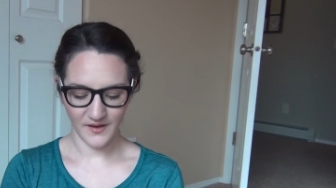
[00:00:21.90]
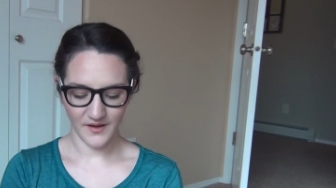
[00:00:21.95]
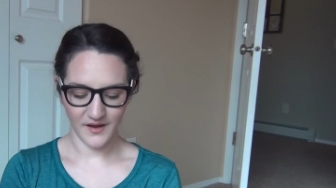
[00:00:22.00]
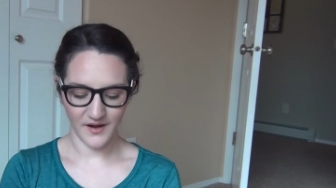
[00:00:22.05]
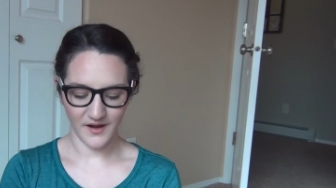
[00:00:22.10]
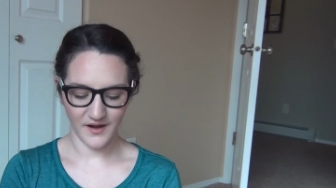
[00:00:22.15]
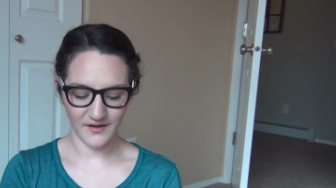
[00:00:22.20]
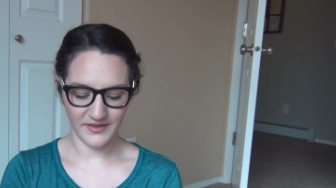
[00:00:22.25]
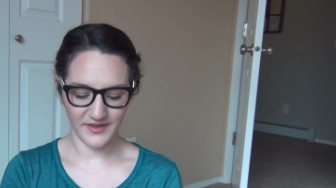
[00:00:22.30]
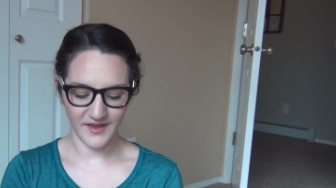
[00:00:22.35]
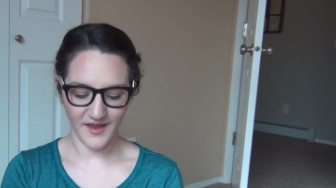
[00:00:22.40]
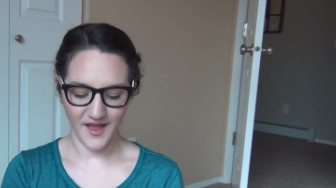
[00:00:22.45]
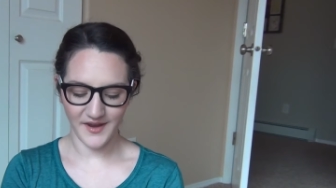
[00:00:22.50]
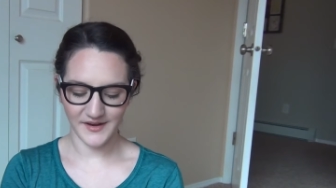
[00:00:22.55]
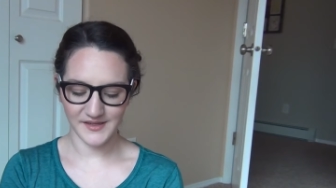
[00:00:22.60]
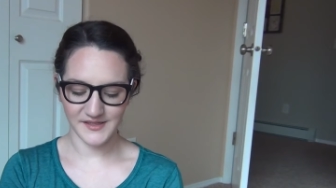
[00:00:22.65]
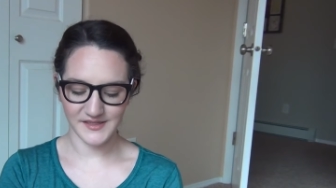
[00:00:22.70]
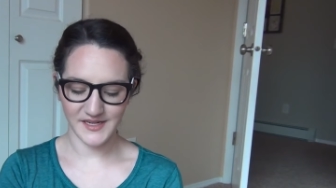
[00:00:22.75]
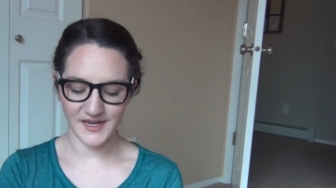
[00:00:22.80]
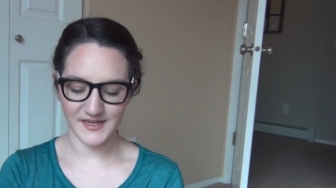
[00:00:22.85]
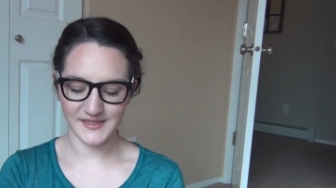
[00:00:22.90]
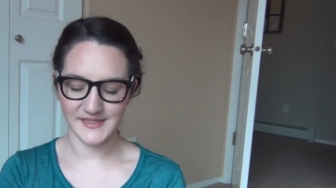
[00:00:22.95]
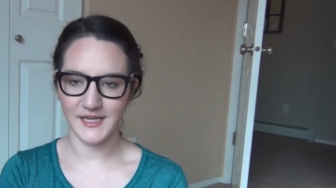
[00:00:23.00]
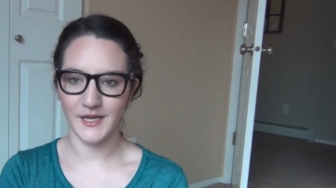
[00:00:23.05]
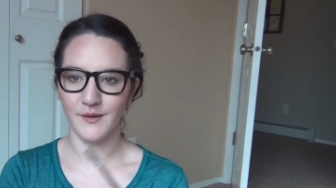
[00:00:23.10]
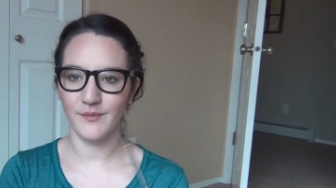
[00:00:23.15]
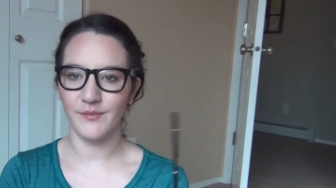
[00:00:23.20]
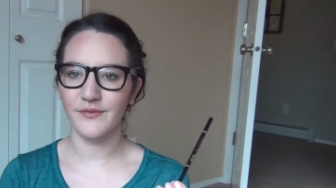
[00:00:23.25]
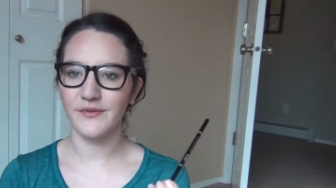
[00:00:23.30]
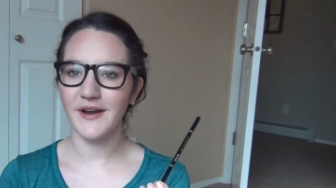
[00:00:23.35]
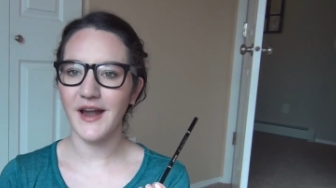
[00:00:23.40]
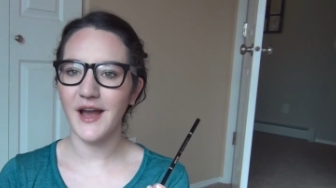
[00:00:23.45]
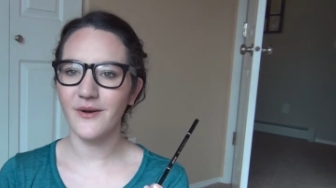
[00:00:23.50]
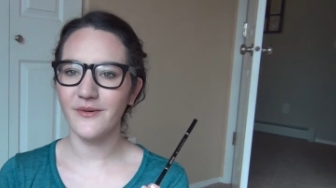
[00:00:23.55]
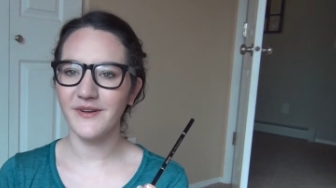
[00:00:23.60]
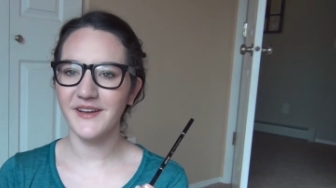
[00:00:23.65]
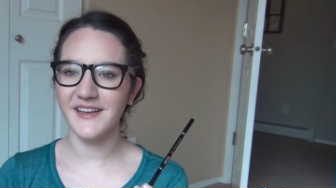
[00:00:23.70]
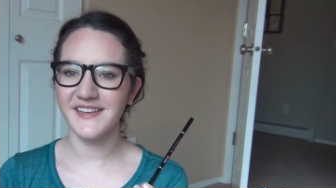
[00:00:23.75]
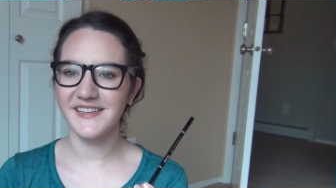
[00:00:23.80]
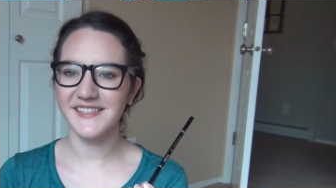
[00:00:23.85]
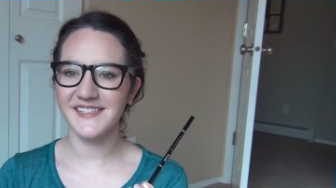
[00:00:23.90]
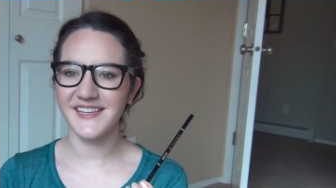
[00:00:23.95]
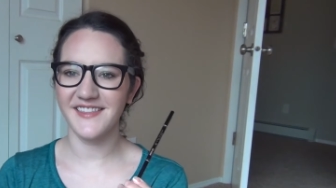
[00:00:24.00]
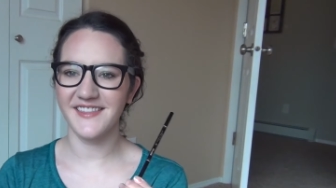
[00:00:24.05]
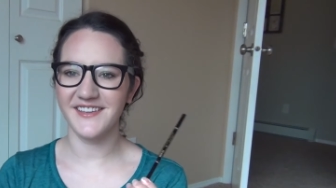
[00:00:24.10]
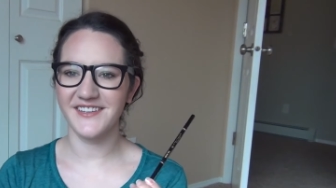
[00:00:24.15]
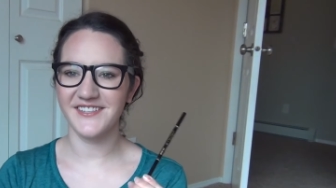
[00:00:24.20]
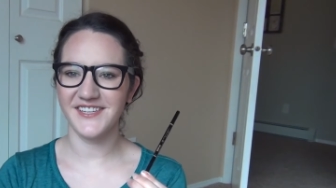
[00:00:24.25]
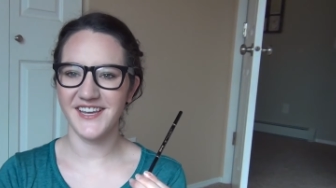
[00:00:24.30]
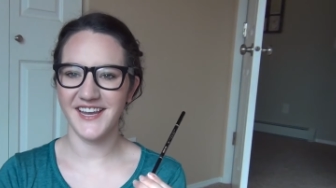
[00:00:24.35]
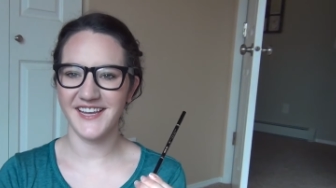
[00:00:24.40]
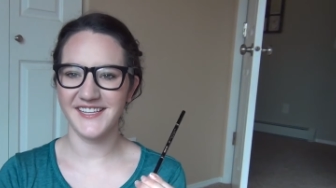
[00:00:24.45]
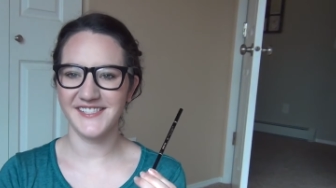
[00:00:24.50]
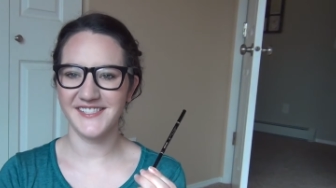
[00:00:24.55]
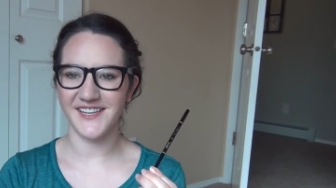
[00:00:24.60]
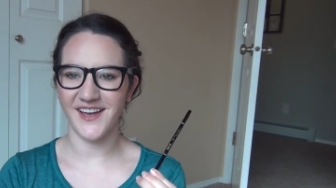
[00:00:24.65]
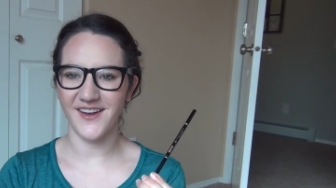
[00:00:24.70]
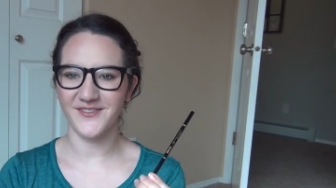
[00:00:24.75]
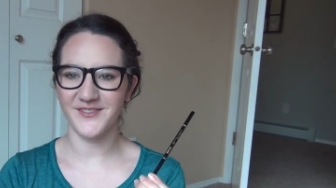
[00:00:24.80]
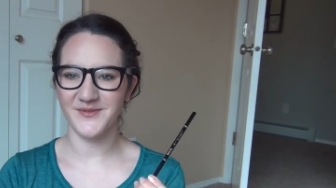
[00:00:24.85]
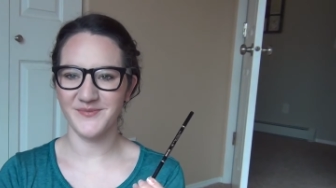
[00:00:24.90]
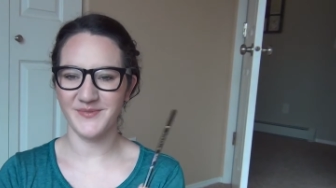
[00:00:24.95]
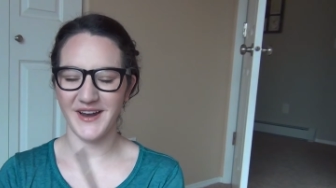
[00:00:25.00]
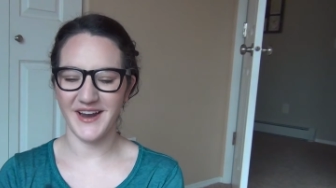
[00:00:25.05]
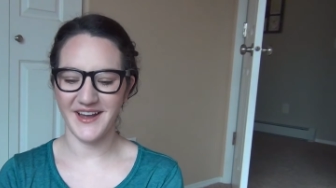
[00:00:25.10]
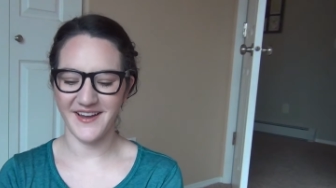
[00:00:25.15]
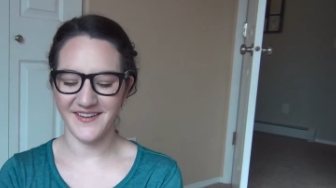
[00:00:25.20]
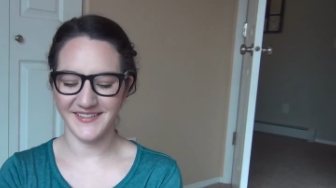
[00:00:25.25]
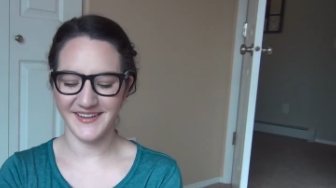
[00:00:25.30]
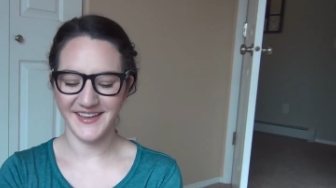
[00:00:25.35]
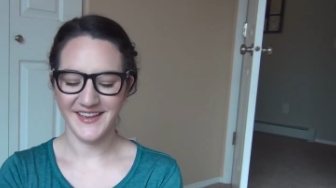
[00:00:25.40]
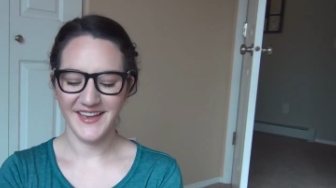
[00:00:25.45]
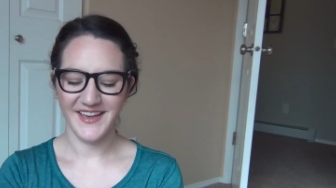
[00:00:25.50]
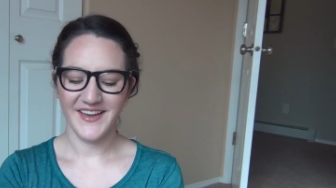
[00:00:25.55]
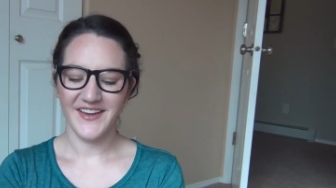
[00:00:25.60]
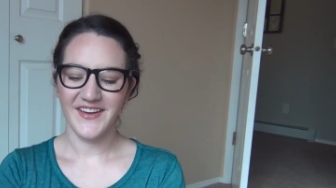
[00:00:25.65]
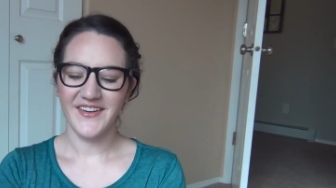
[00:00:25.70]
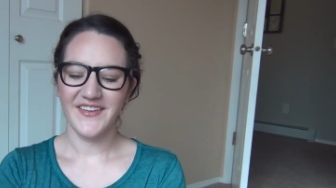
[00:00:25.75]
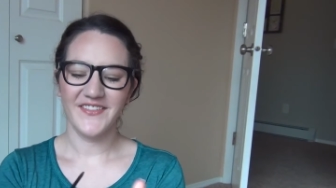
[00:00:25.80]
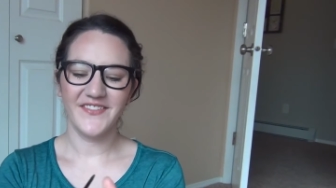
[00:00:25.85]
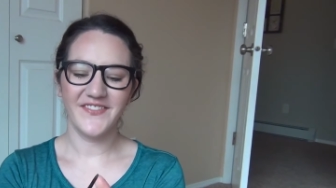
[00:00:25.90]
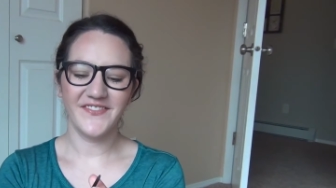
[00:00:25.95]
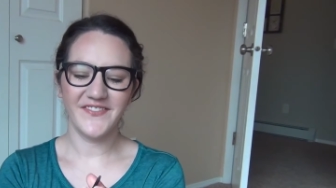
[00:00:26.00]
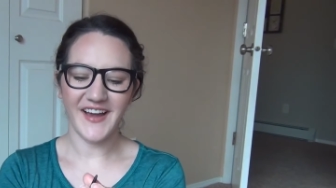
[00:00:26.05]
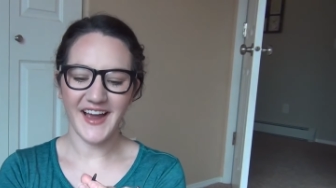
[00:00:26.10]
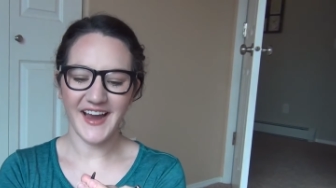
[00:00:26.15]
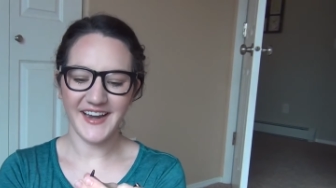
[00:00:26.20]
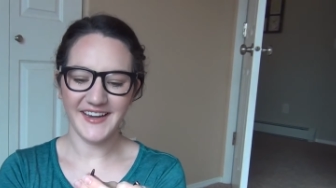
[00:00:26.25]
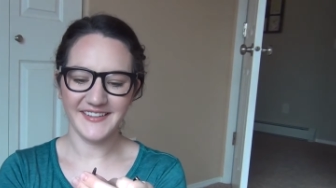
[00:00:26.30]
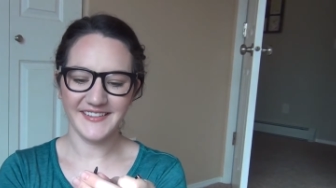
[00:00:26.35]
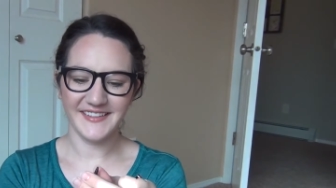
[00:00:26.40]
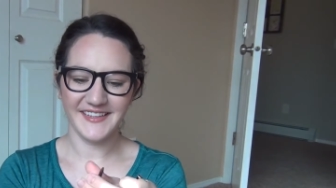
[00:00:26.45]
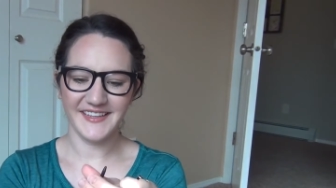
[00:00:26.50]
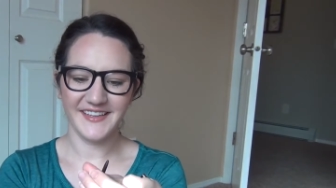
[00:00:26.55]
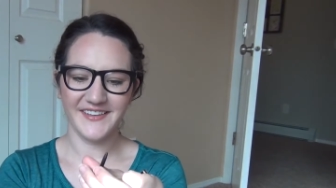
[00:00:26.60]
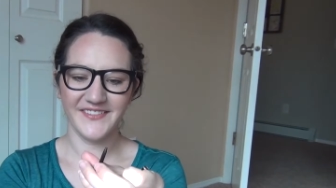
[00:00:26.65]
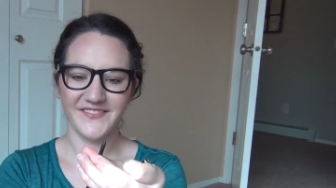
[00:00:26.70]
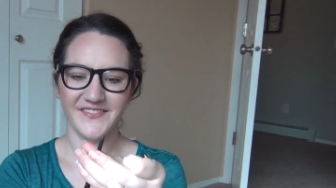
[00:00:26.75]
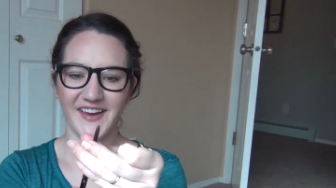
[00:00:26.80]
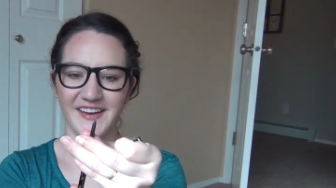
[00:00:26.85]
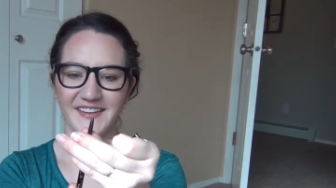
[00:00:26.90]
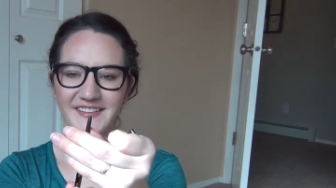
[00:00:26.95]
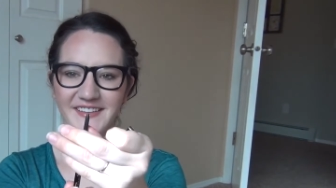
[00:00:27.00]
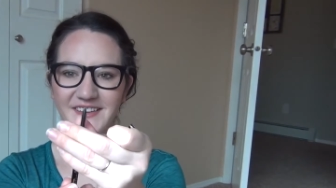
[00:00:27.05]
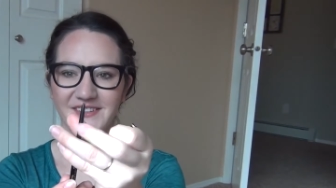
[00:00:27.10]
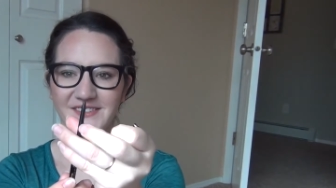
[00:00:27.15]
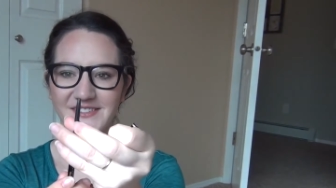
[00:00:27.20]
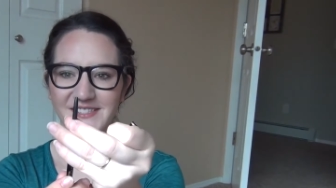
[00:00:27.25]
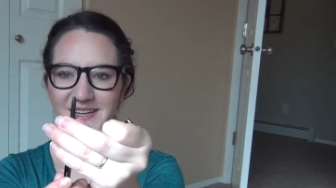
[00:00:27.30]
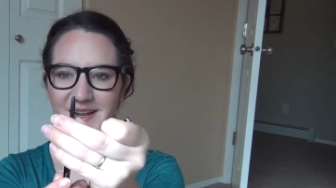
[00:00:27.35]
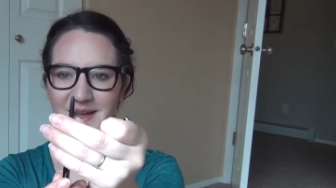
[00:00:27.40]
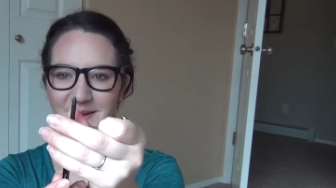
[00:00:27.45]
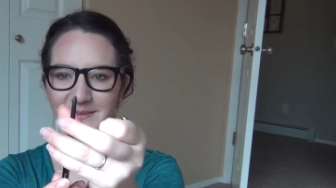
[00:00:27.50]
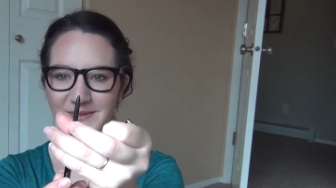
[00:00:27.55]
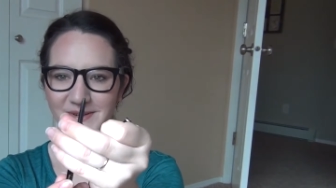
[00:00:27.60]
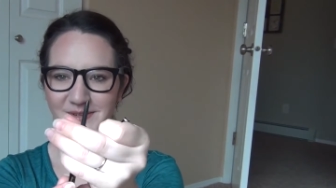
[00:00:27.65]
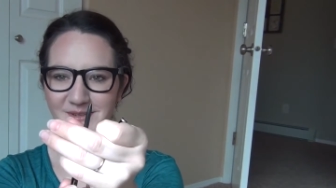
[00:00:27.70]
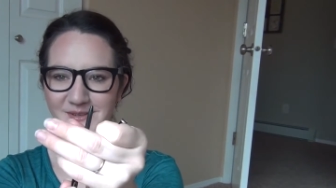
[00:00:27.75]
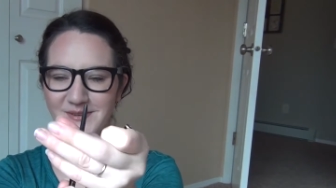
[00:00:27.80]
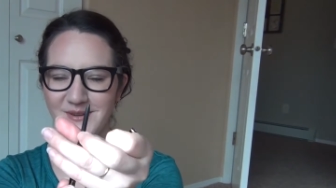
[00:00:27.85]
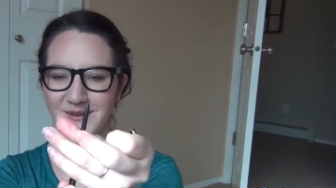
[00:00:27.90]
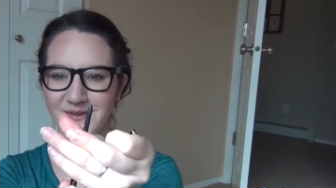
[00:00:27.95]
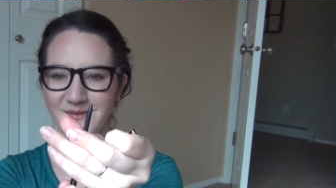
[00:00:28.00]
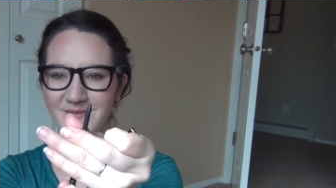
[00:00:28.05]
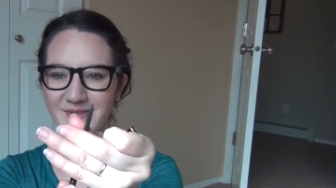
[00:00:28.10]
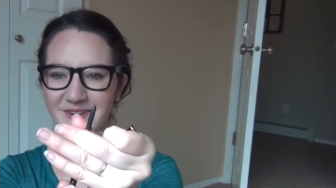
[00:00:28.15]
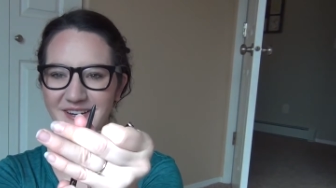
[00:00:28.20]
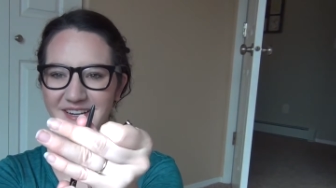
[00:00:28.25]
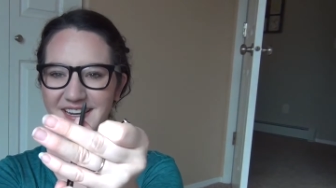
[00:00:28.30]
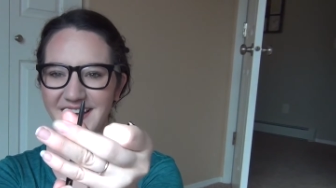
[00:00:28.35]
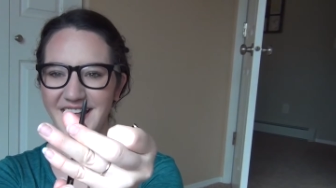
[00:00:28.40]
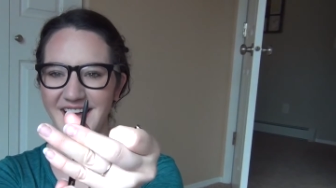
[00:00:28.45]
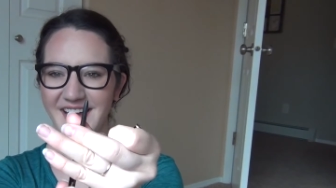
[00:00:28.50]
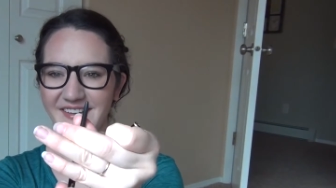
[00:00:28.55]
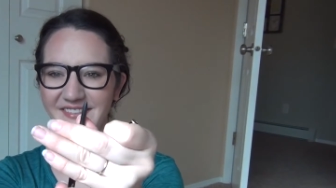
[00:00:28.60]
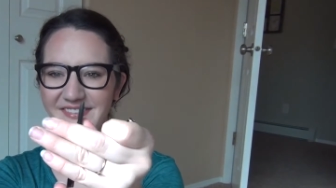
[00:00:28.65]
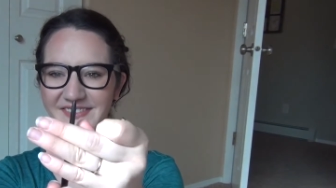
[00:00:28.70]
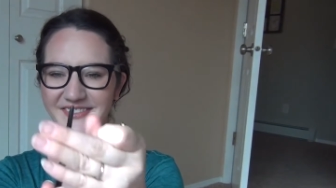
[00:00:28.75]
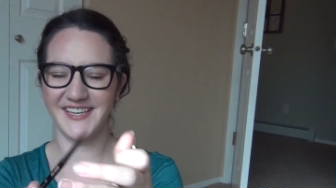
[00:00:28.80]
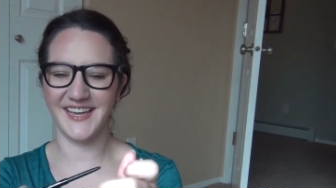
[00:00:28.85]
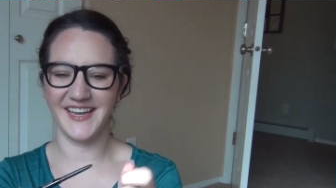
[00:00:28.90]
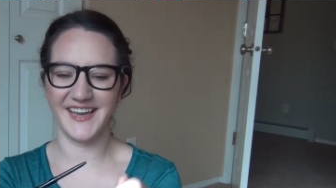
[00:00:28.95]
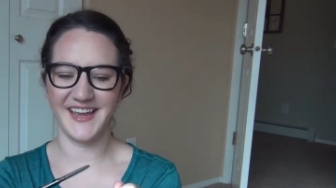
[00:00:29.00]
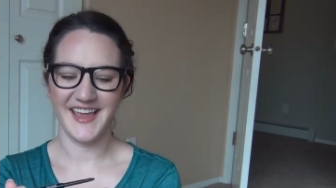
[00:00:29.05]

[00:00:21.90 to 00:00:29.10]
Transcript: are the Anastasia Browis in the shade Soft Brown. Finally used it up. There's no more left.